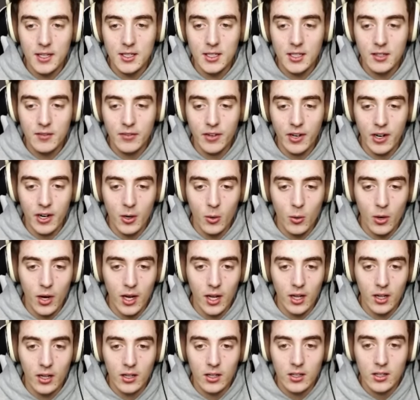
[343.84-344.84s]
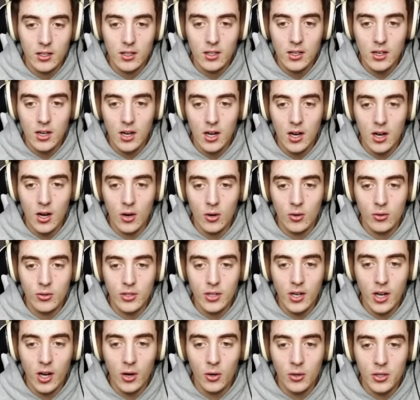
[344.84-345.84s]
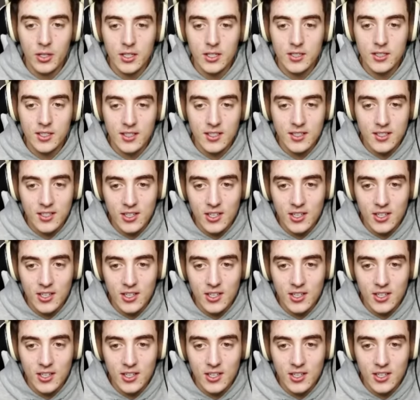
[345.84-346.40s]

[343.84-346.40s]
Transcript: did very well. Oh no, he's, he's a